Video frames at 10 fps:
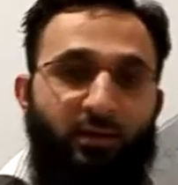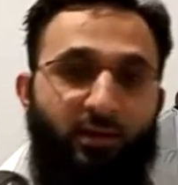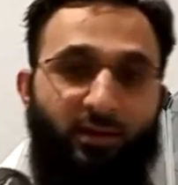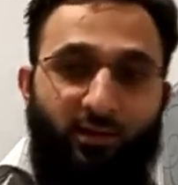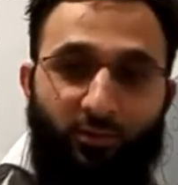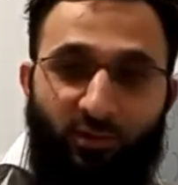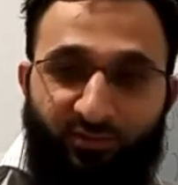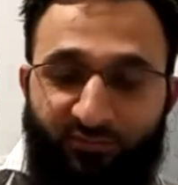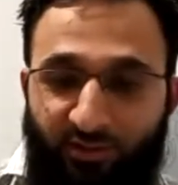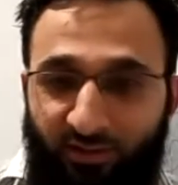Hello
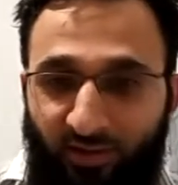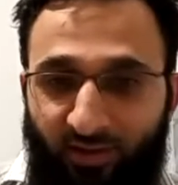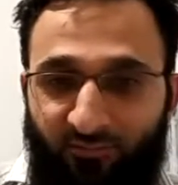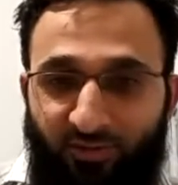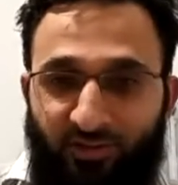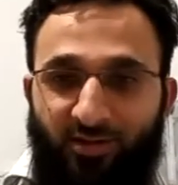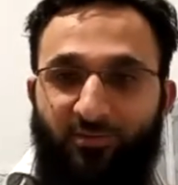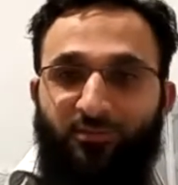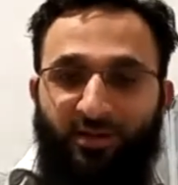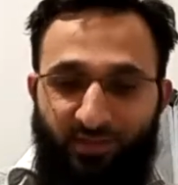everyone and
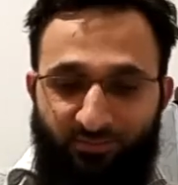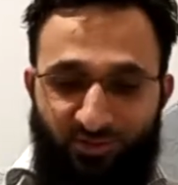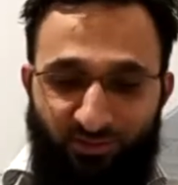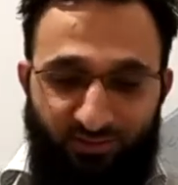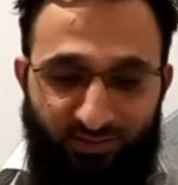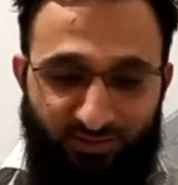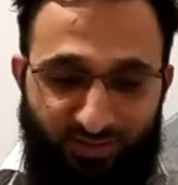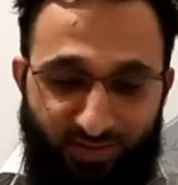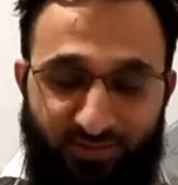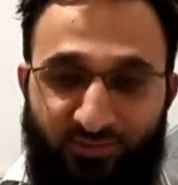welcome. I'm Jawad
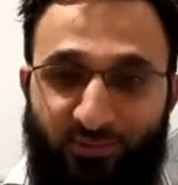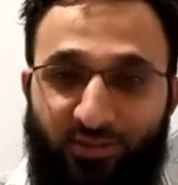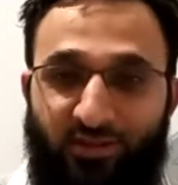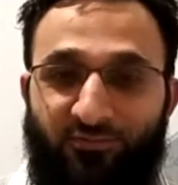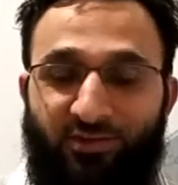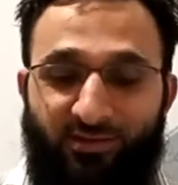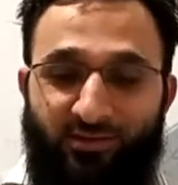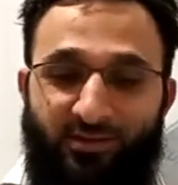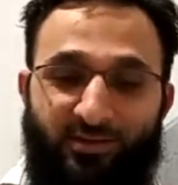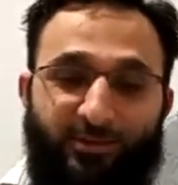and today we are
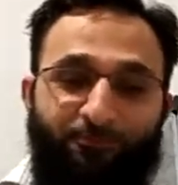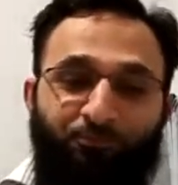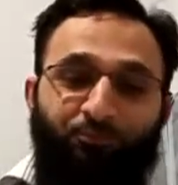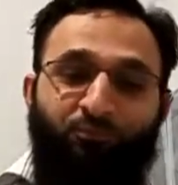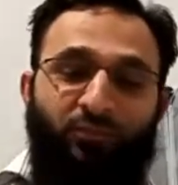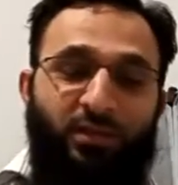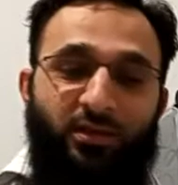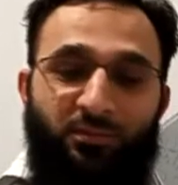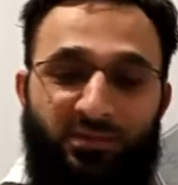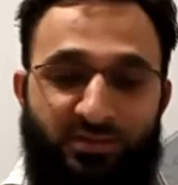gonna
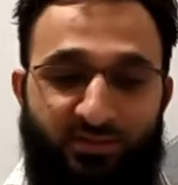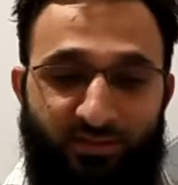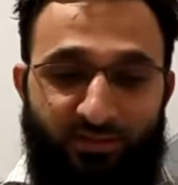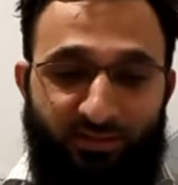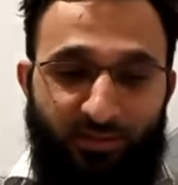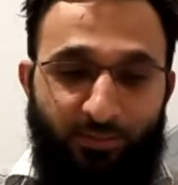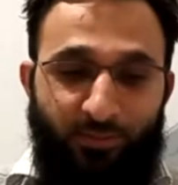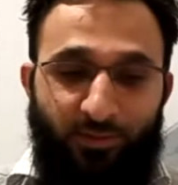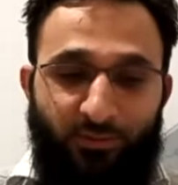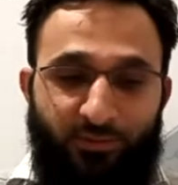be discussing
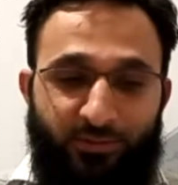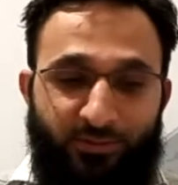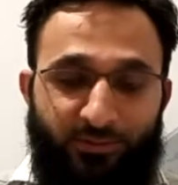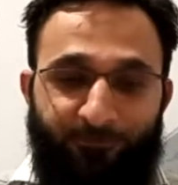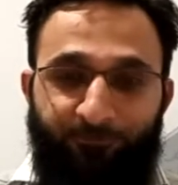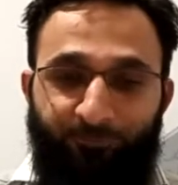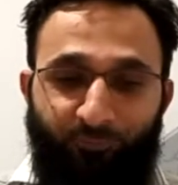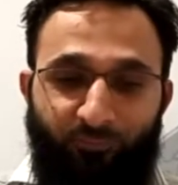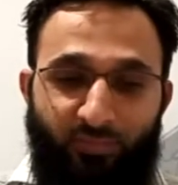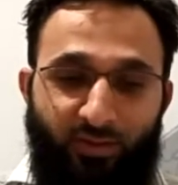about the
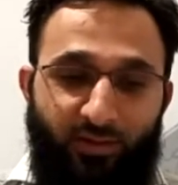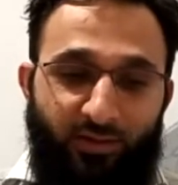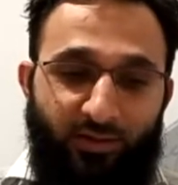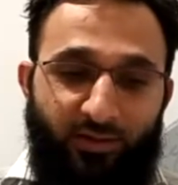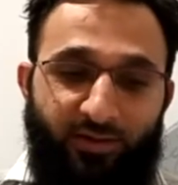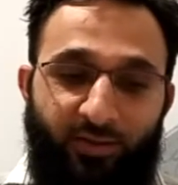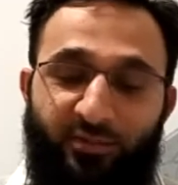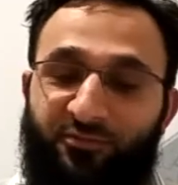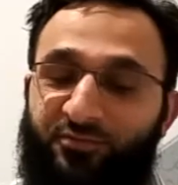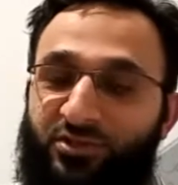
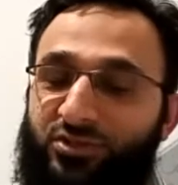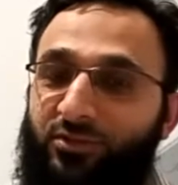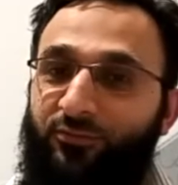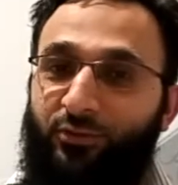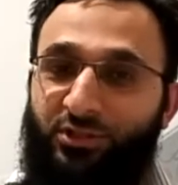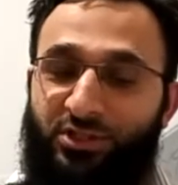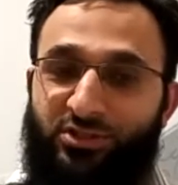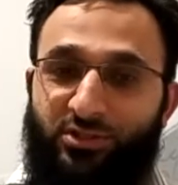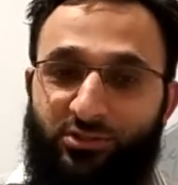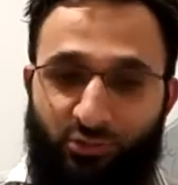grammar feature for
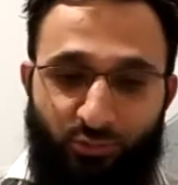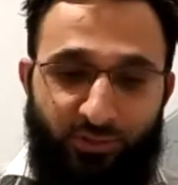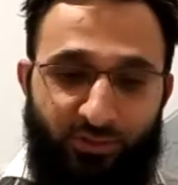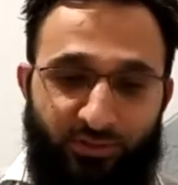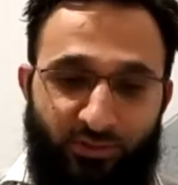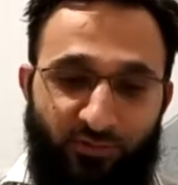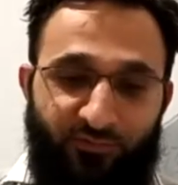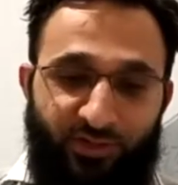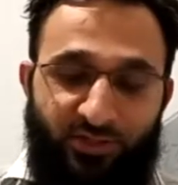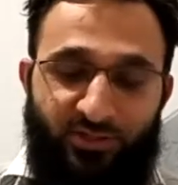teaching students of
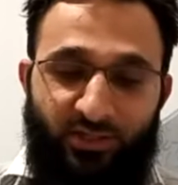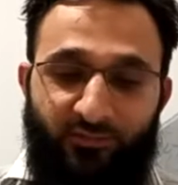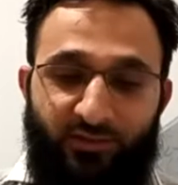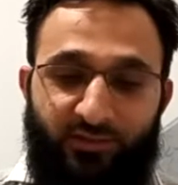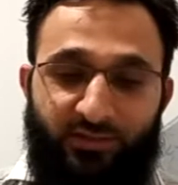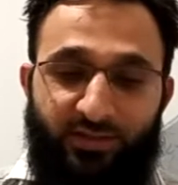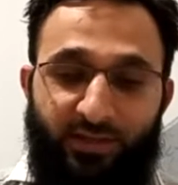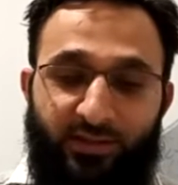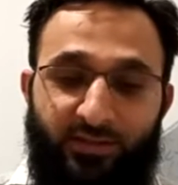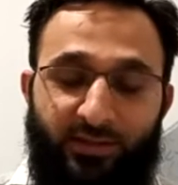age level
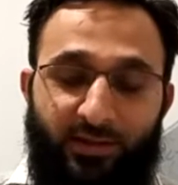10,